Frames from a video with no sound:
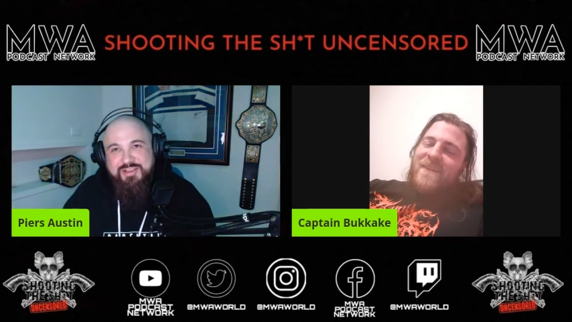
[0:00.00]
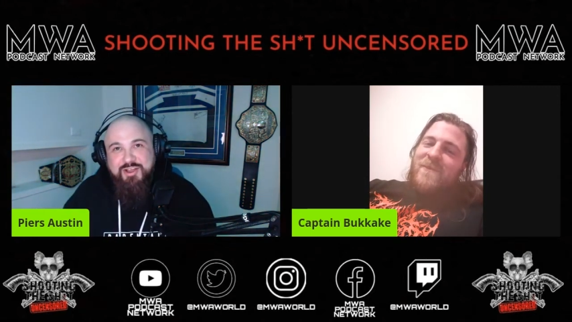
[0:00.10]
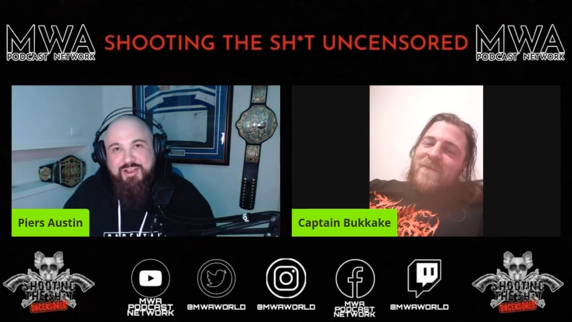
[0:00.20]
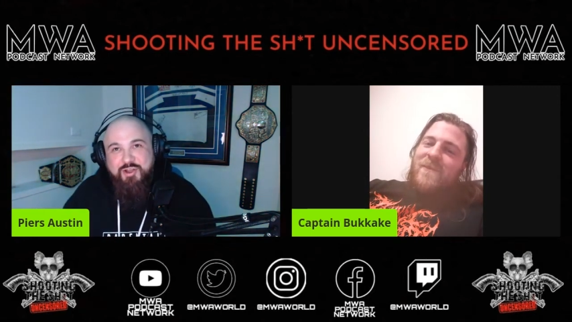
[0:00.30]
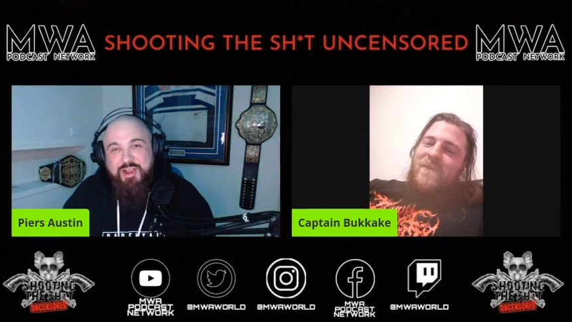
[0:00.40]

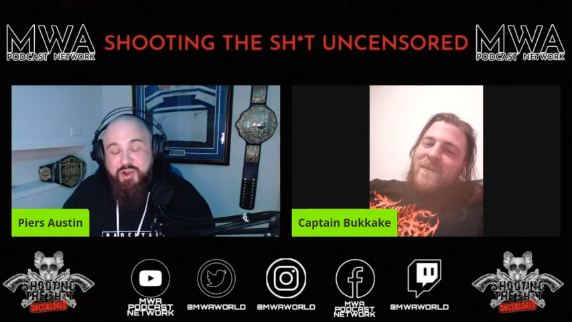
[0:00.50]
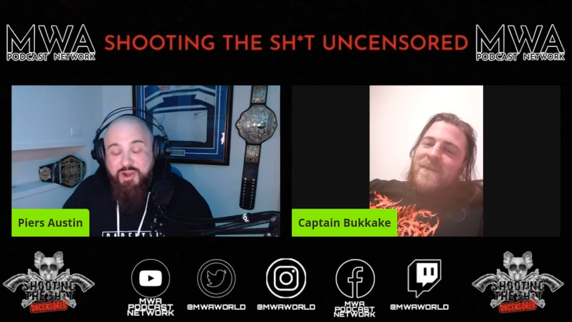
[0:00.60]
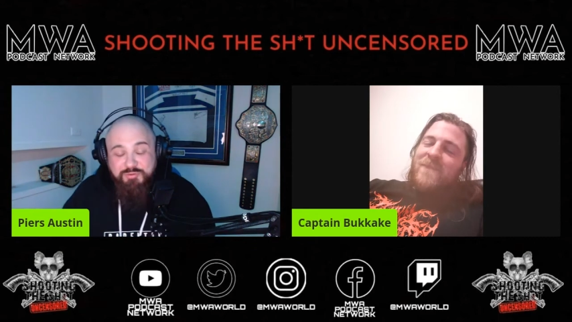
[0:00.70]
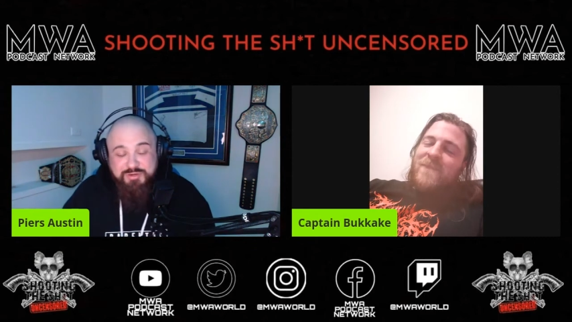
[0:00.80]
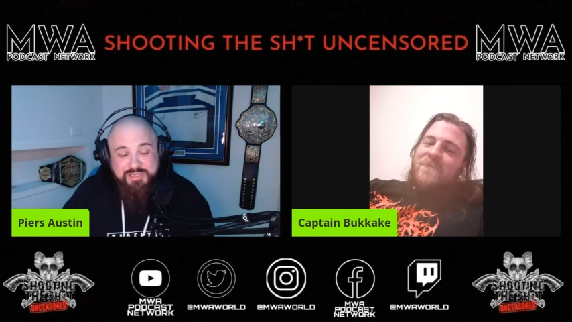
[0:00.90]
Speaker 1: I
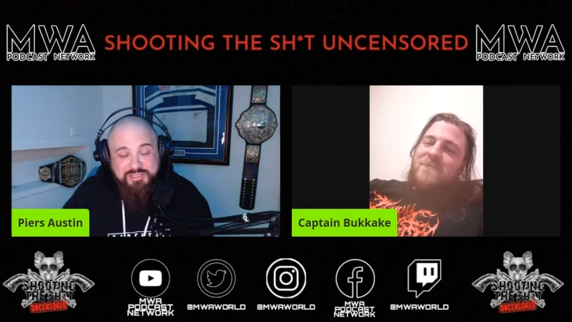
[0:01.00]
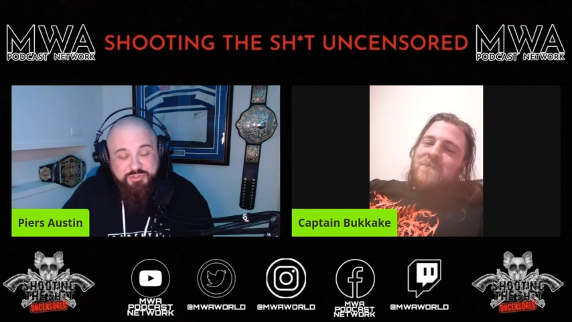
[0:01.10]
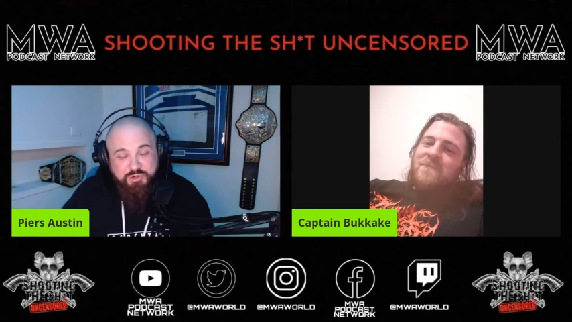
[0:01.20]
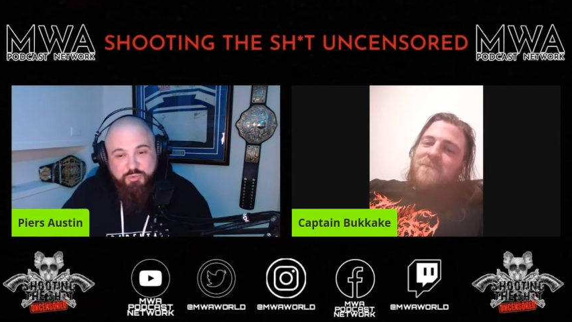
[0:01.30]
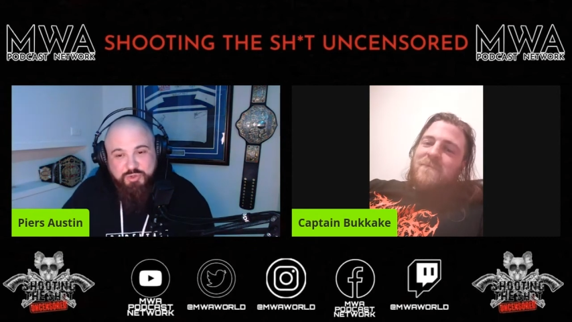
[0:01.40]
really
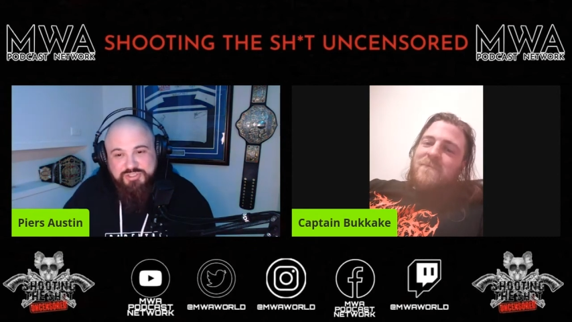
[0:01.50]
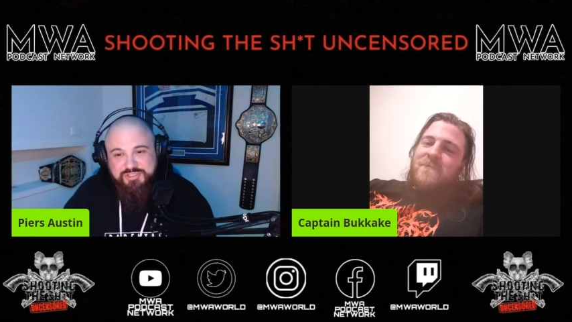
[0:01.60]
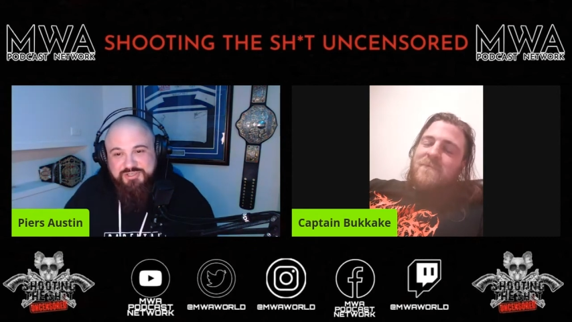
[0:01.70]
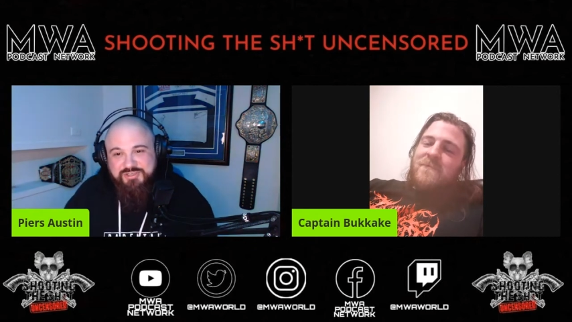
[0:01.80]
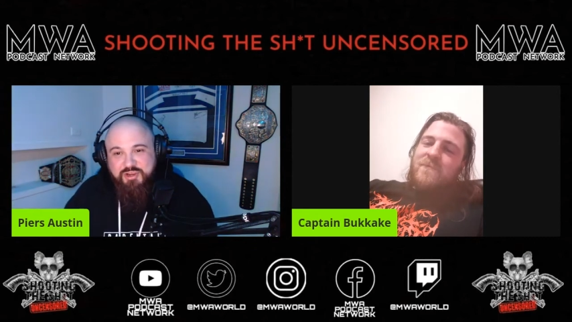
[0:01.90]
enjoy
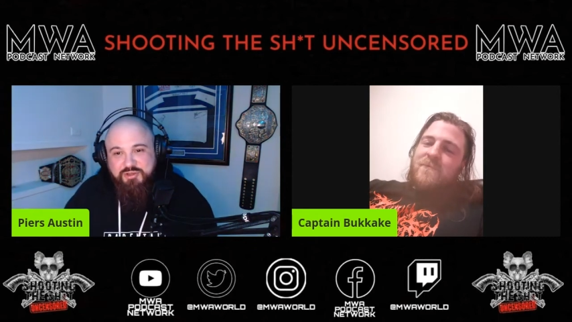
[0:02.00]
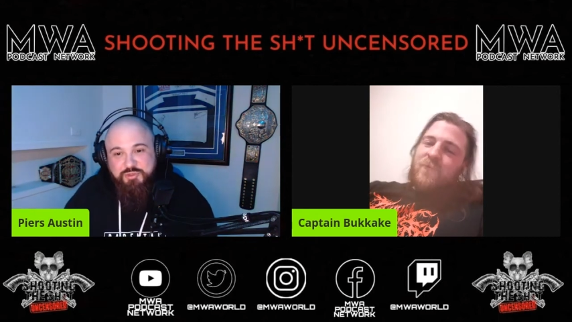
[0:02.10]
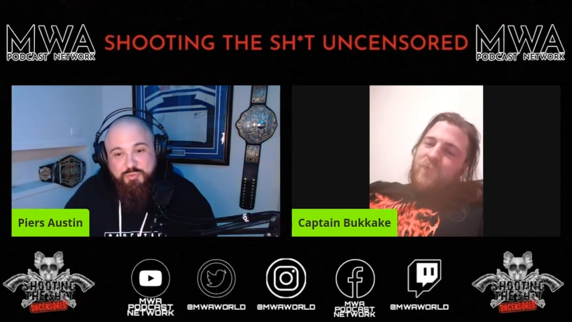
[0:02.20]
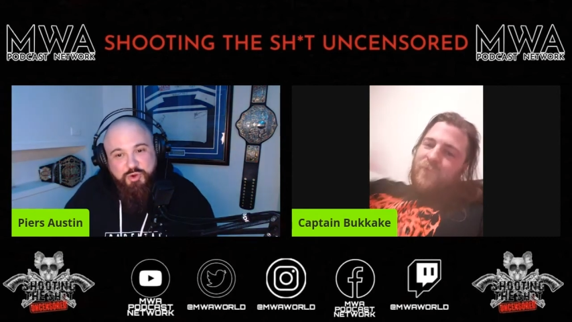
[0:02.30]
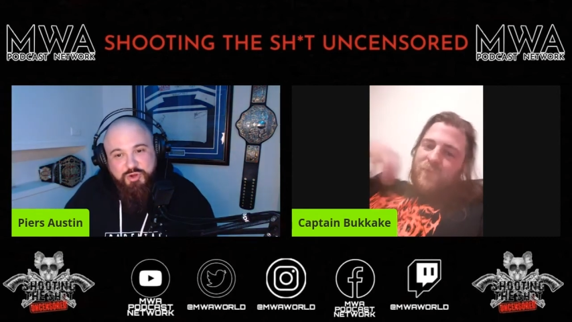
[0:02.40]
watching, you know,
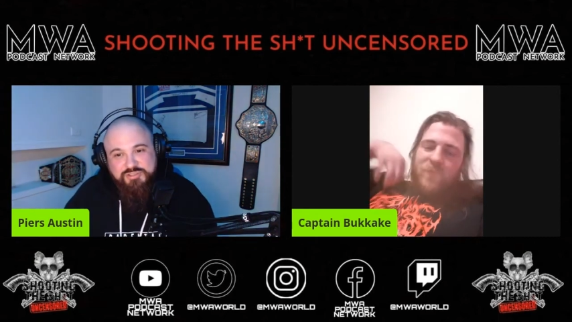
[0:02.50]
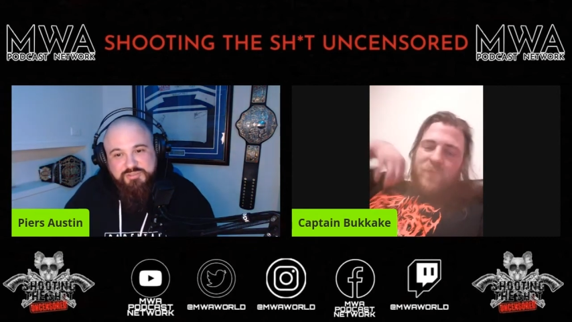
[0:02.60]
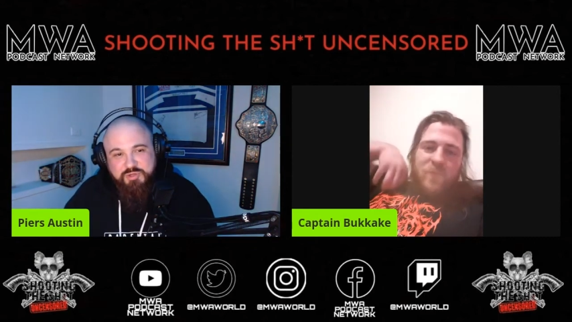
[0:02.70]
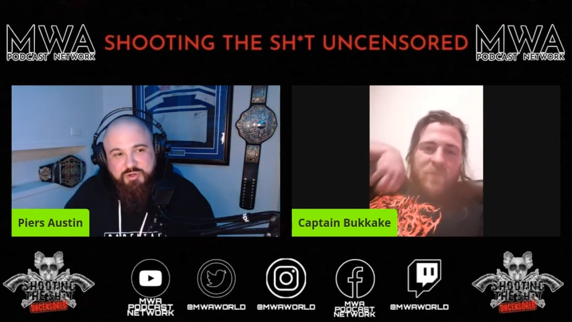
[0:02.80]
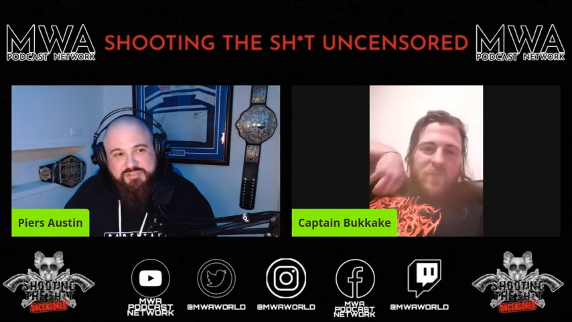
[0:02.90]
you work, to
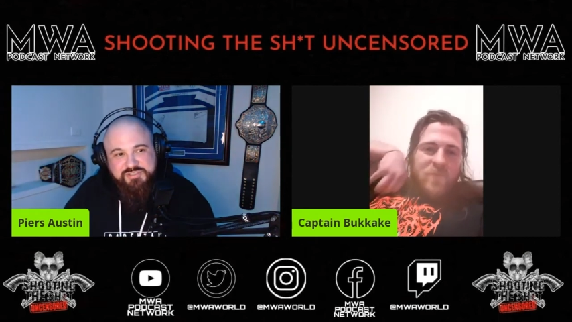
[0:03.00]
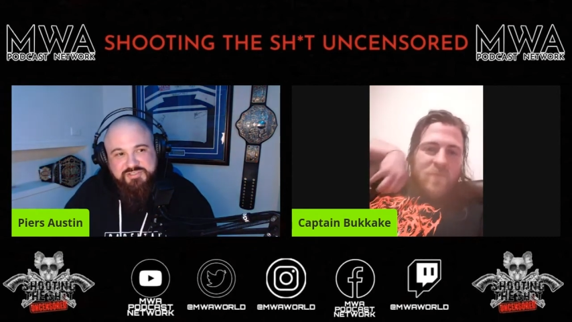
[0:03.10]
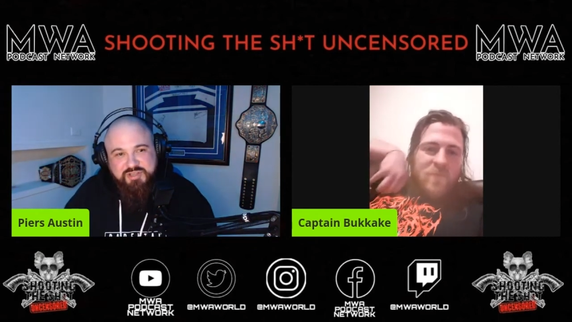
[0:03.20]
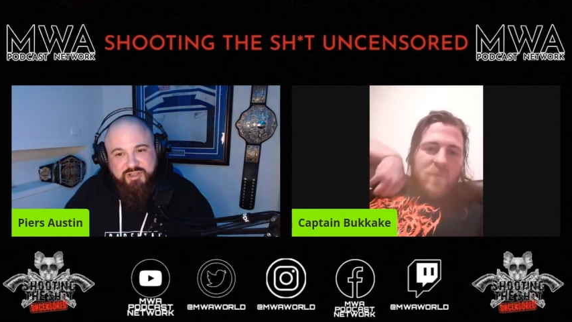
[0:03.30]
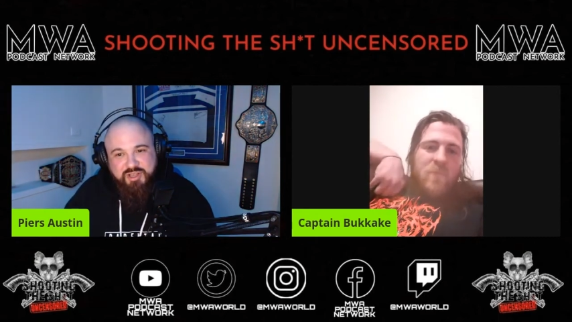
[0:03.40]
be honest,
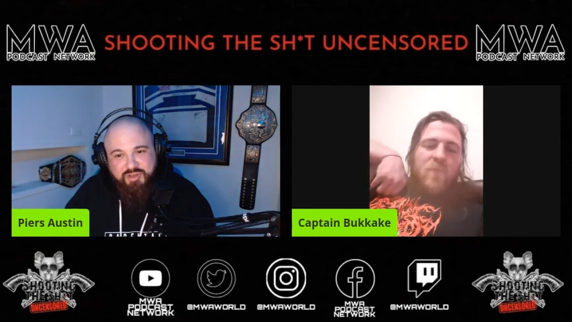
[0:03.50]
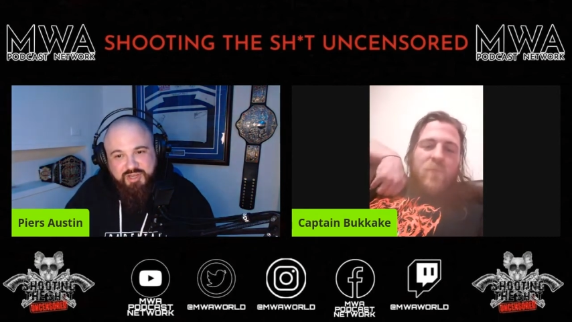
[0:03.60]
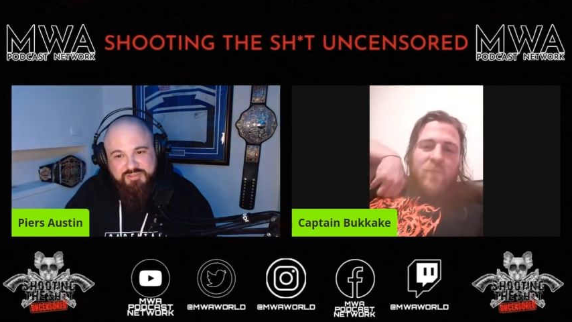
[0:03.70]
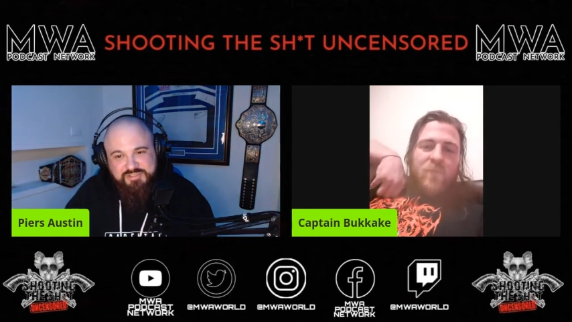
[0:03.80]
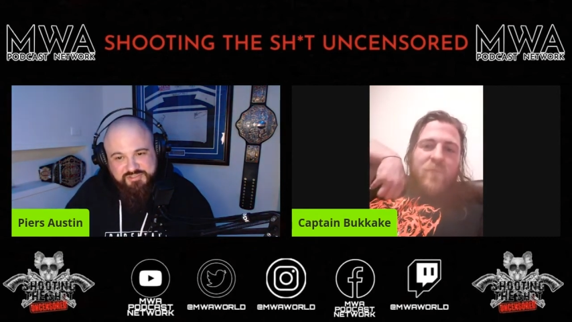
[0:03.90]
because I
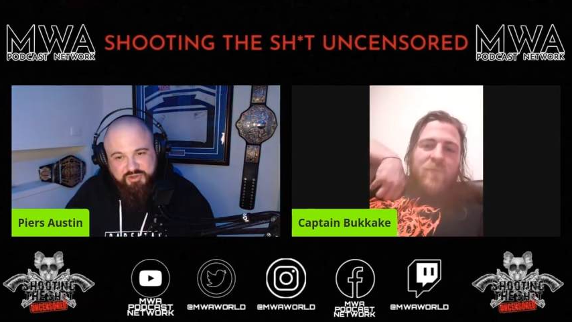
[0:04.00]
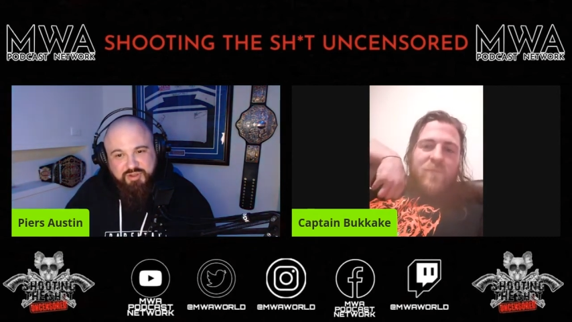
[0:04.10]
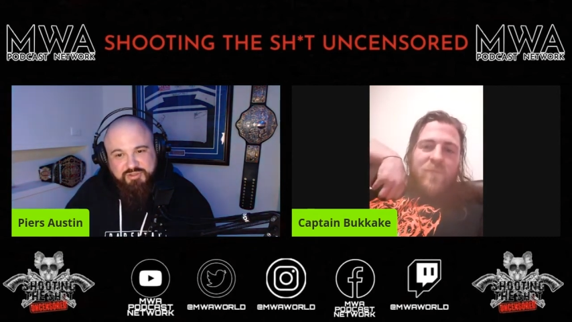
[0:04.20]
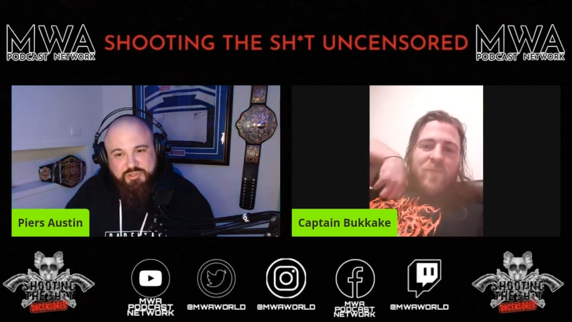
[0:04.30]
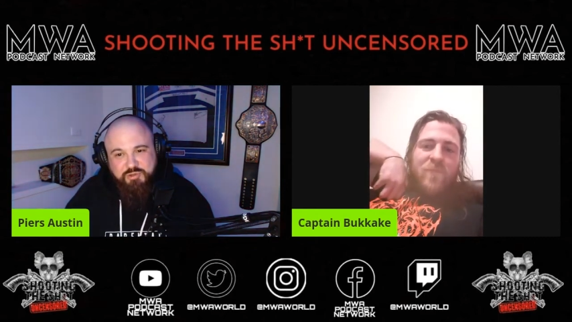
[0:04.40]
like the
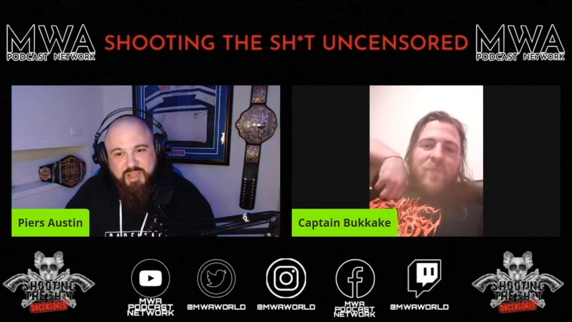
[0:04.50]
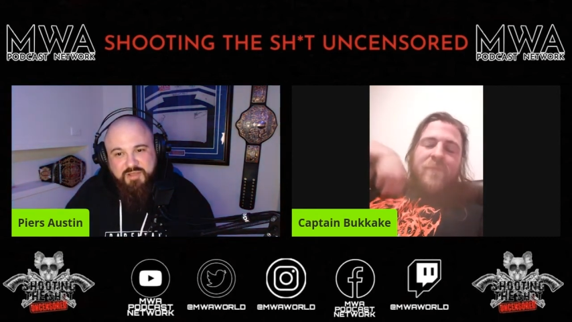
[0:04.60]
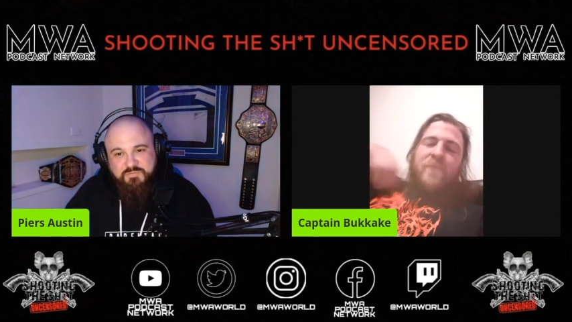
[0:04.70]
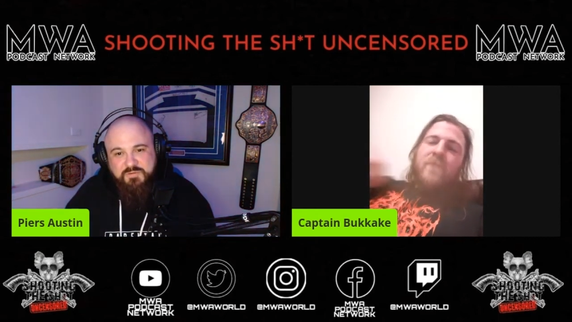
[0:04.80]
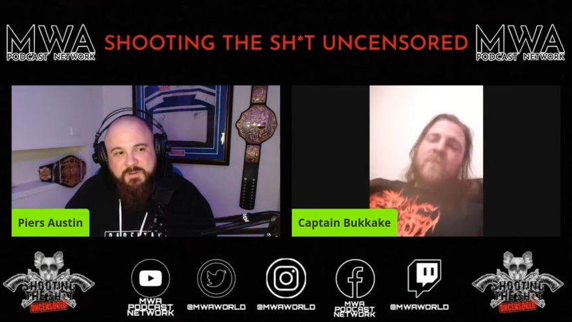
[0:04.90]
style that you
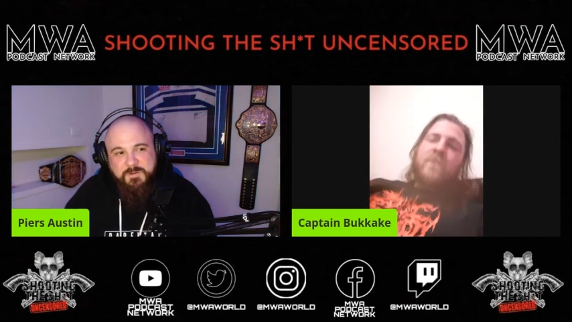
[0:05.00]
have.